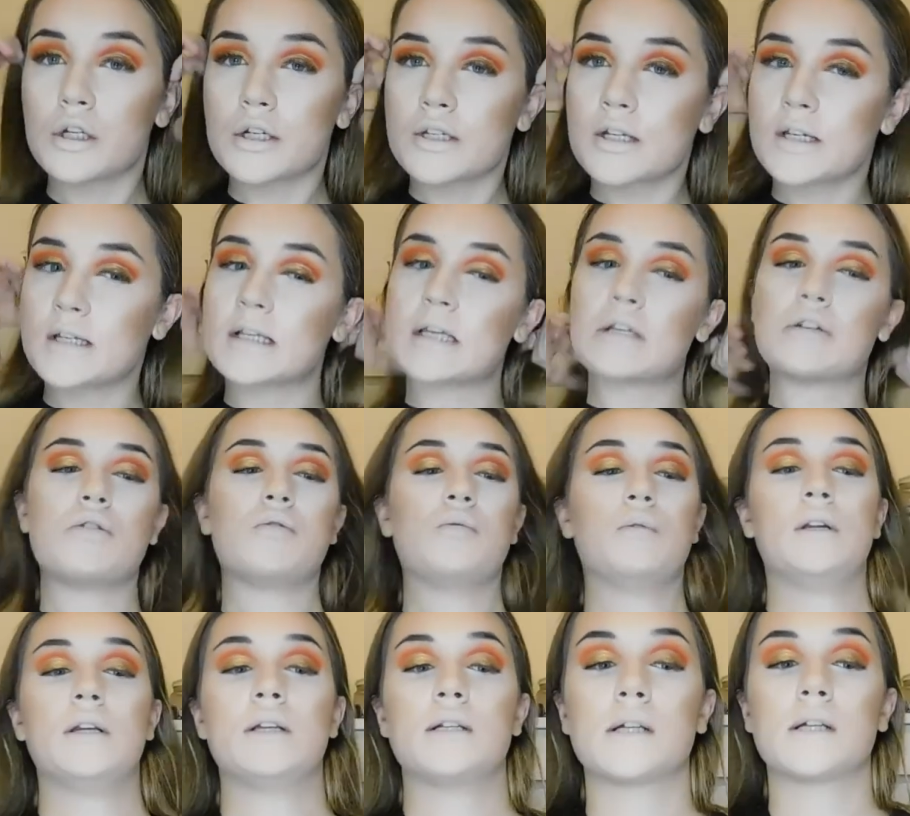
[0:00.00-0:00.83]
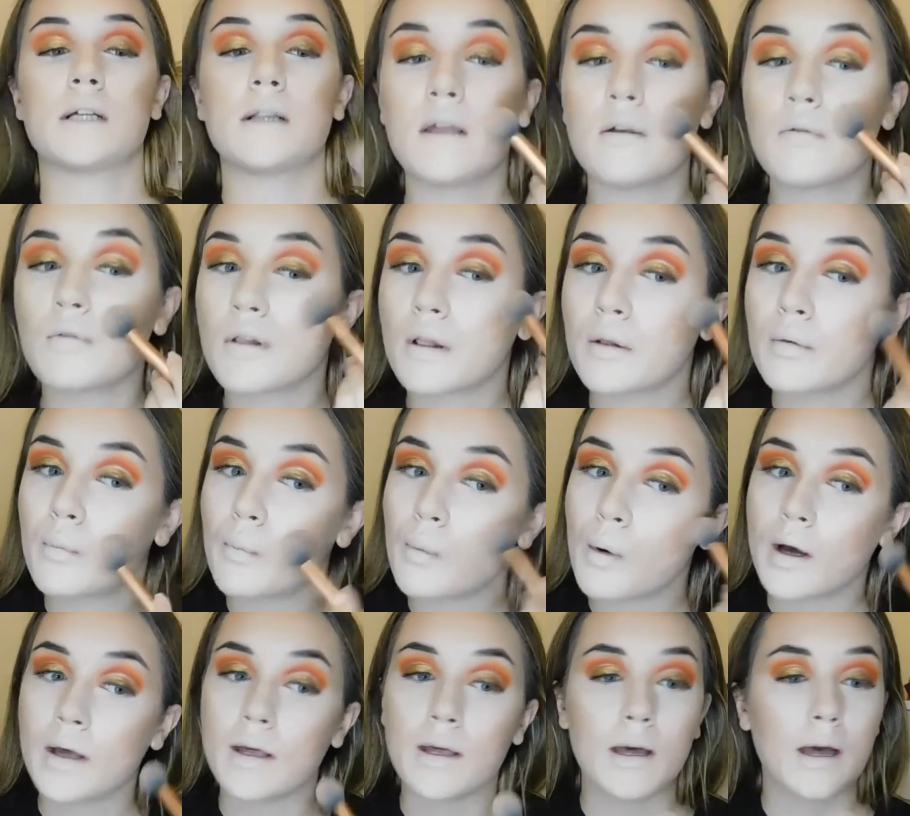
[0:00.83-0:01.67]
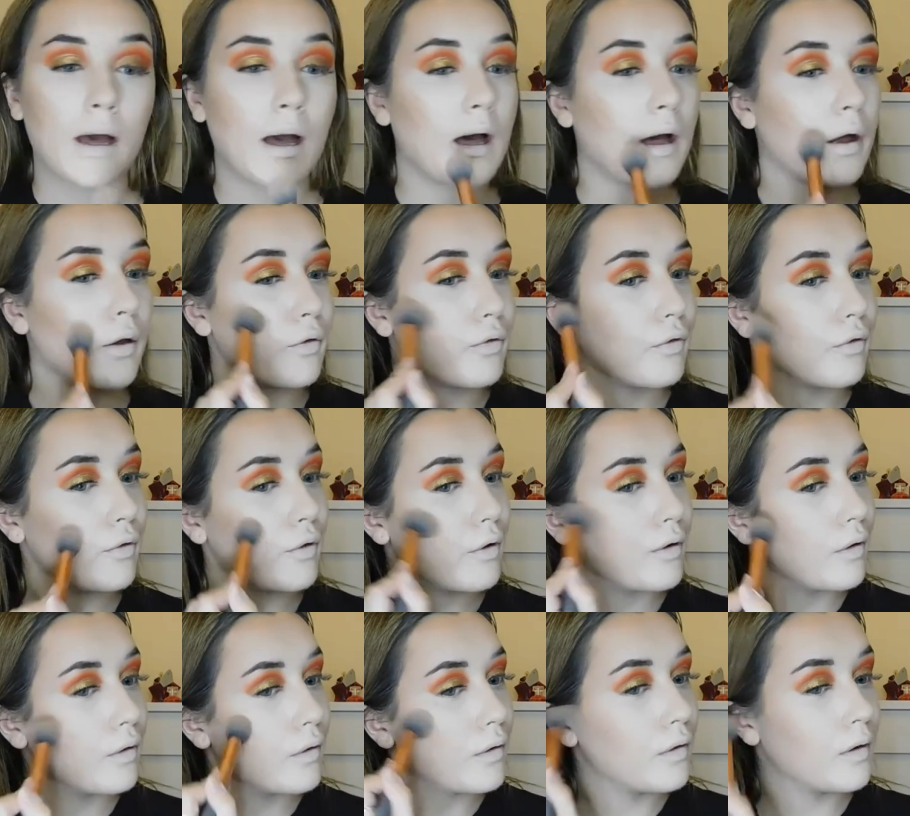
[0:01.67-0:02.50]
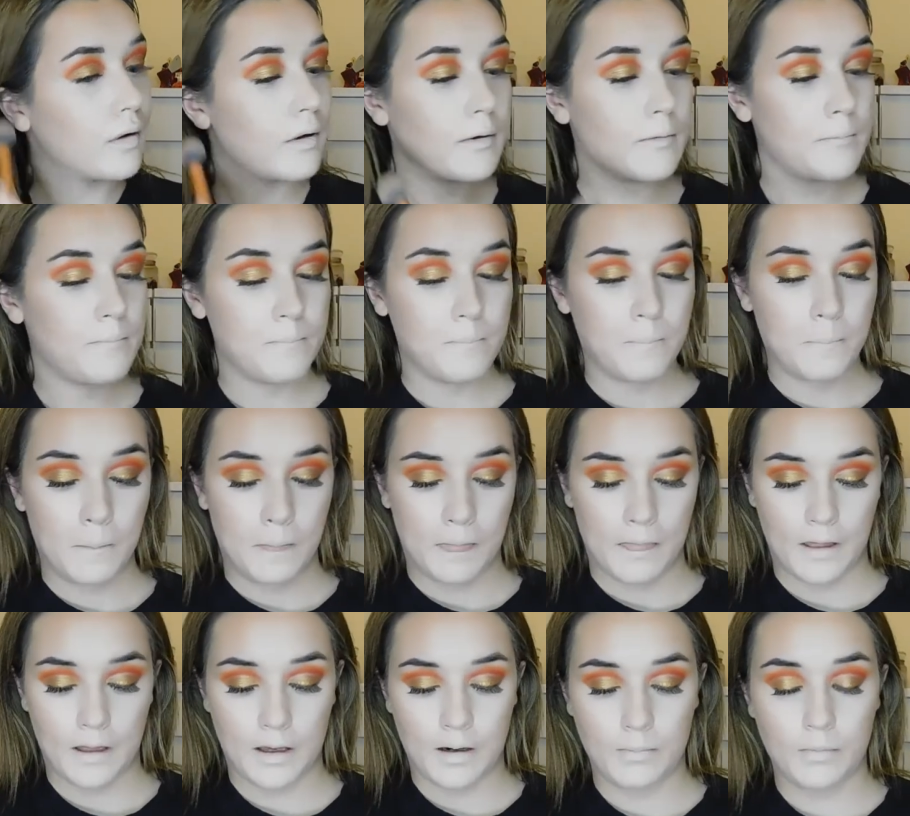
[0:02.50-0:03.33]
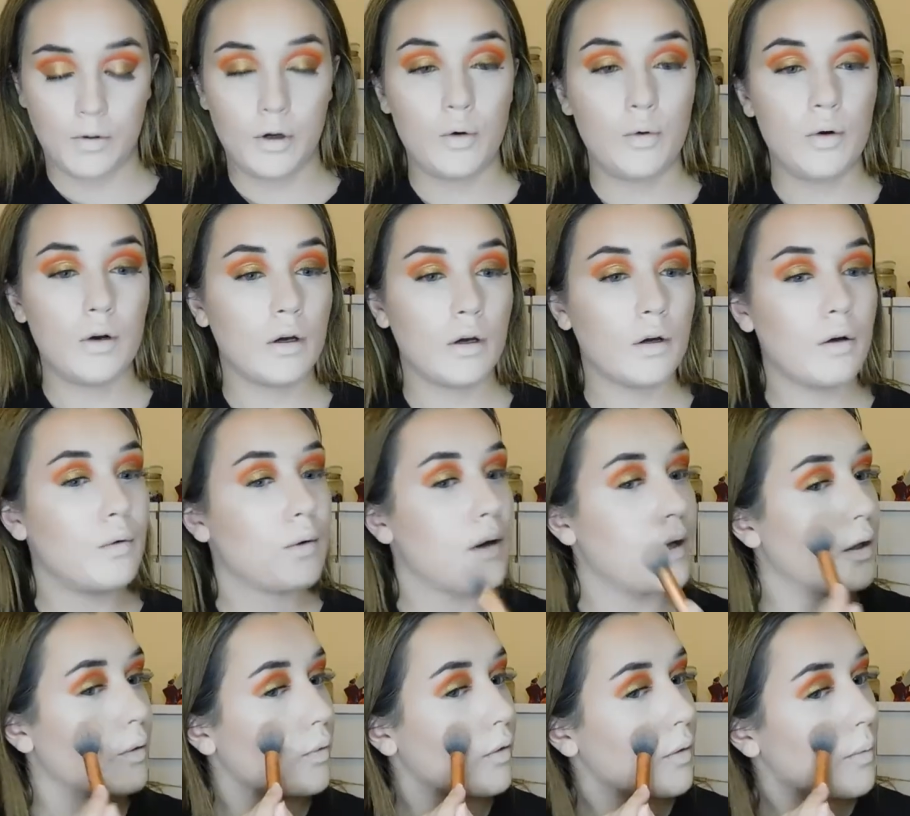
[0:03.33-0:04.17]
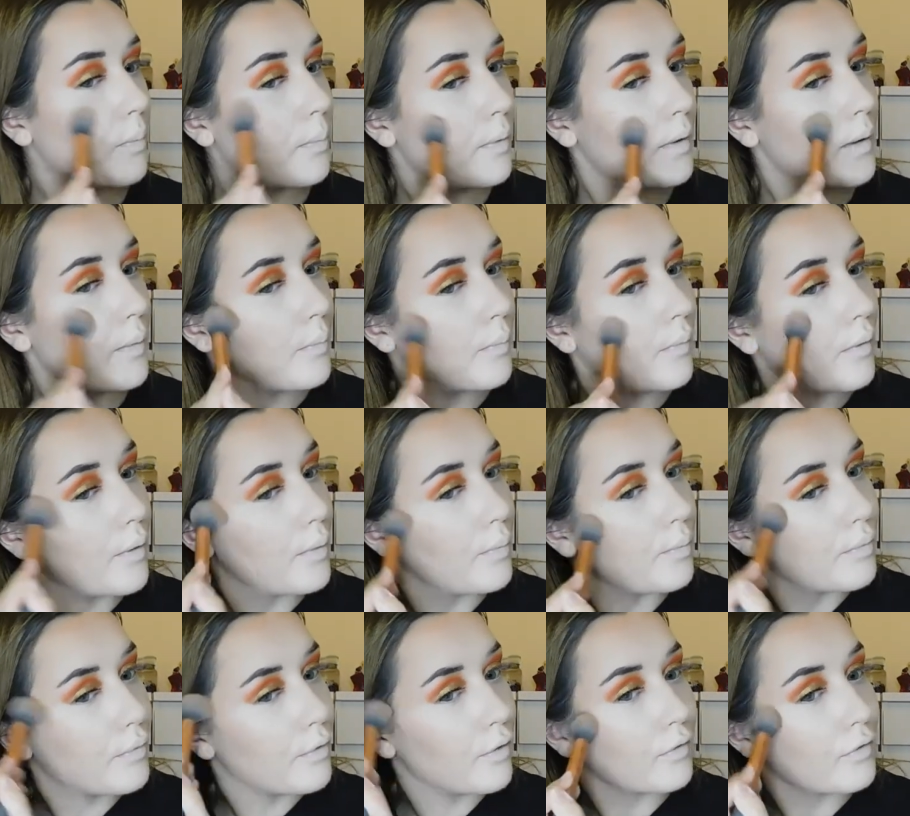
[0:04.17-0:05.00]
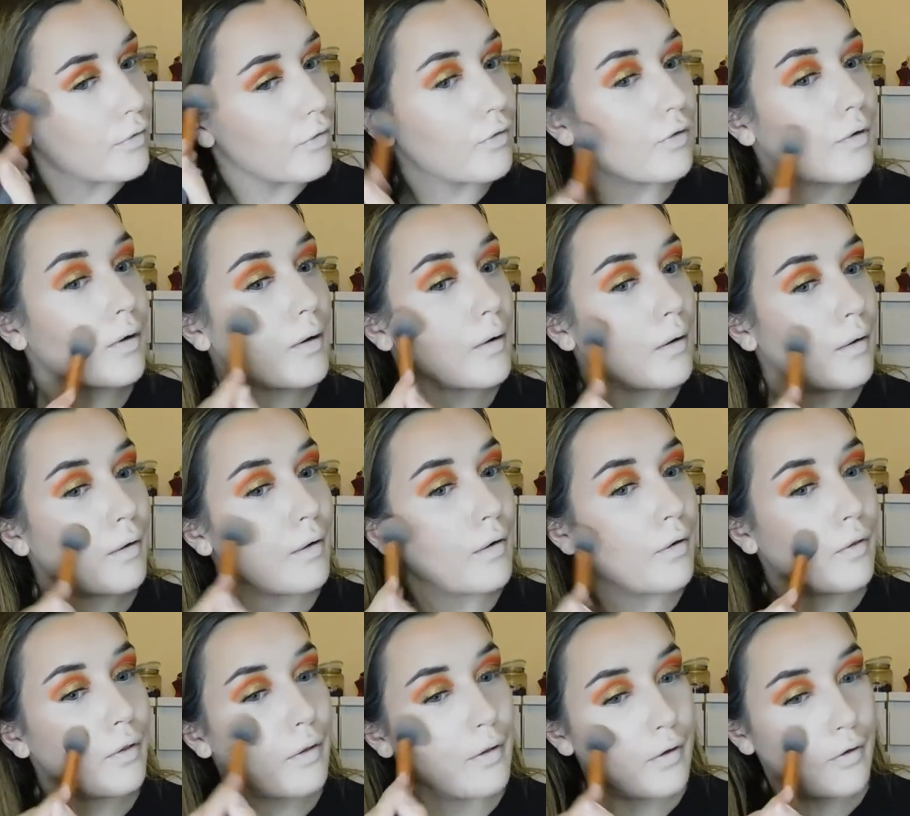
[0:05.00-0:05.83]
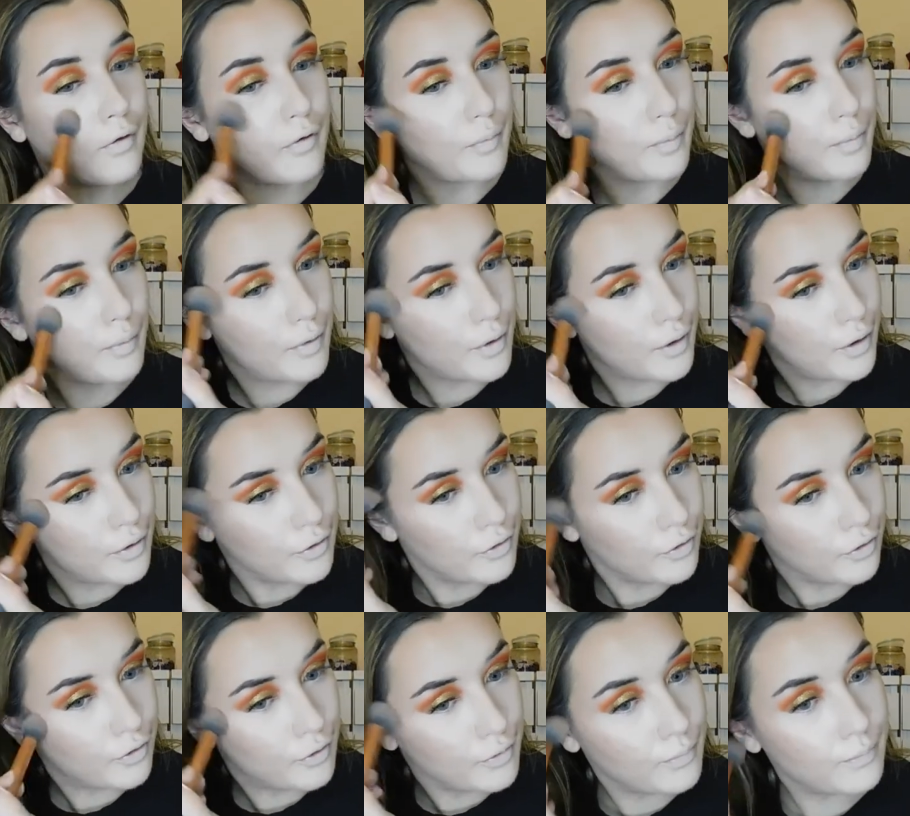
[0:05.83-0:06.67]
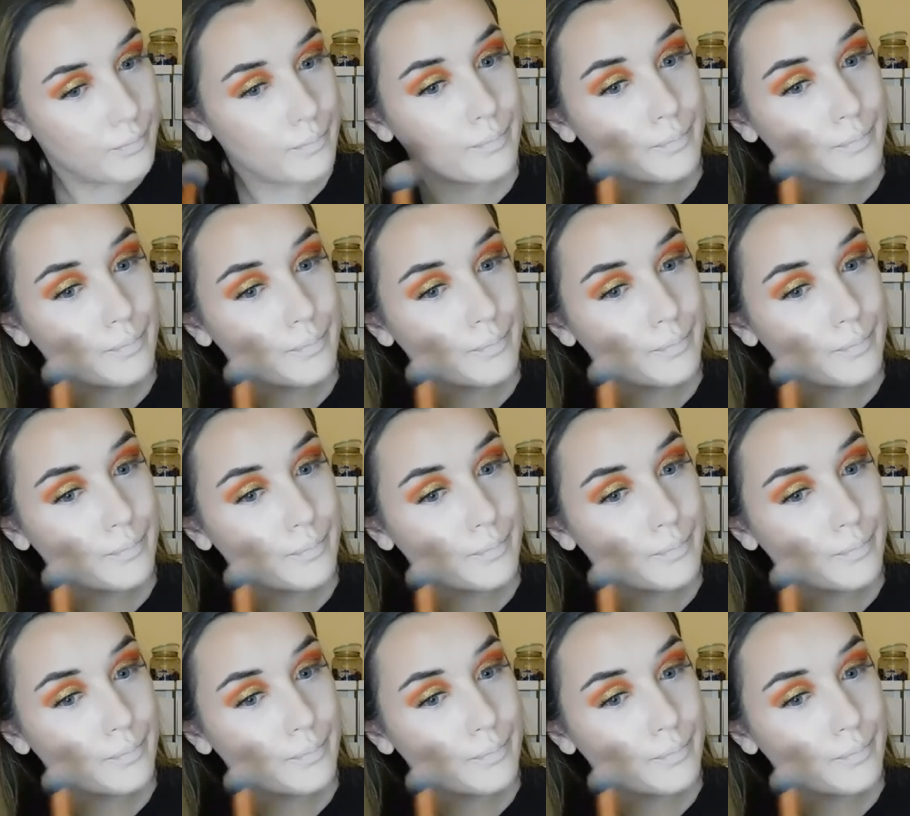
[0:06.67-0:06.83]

Just because I don't want it to leave a white cast. I'm going to go in with a bit more bronzer on this brush.